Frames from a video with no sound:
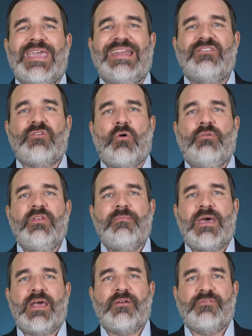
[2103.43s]
it is only a
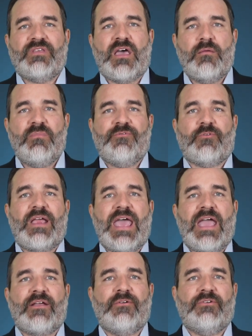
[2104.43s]
matter of time before
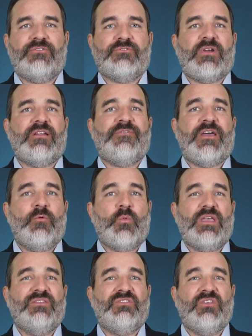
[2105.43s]
hackers try to find
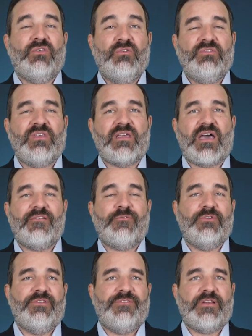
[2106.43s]
ways to use AI
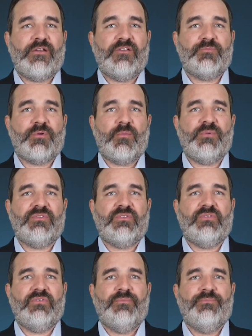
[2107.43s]
for nefarious
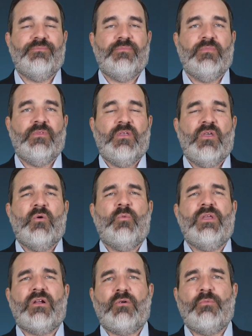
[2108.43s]
purposes.
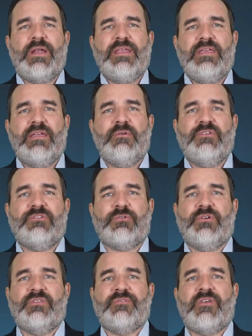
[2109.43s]
We are already hearing
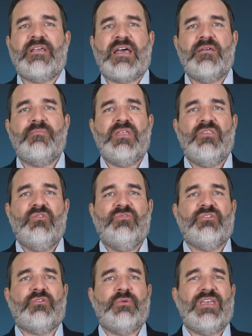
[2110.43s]
stories of AI being used
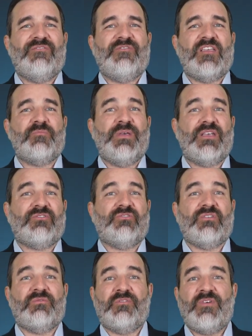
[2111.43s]
to create fake pictures
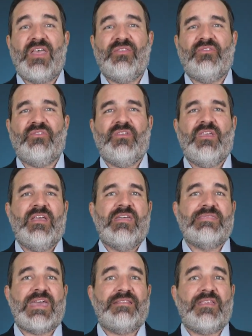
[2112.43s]
of events
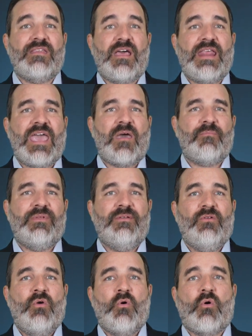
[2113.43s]
that did not
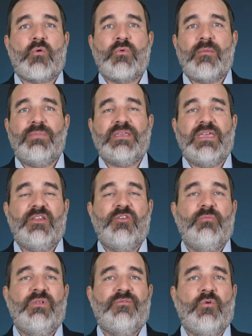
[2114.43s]
happen or replicate
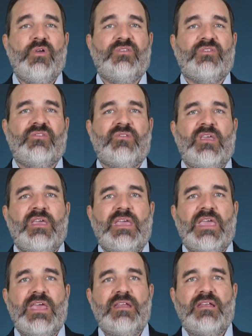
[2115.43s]
human voices
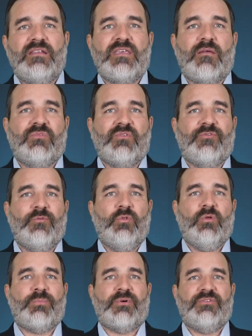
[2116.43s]
in an attempt to fool
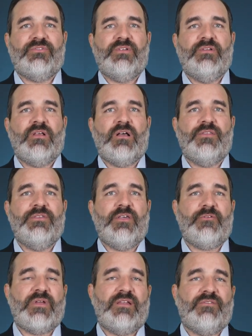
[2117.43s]
the person on the
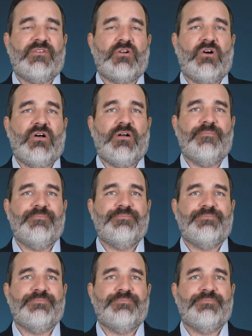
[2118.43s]
other end of the call.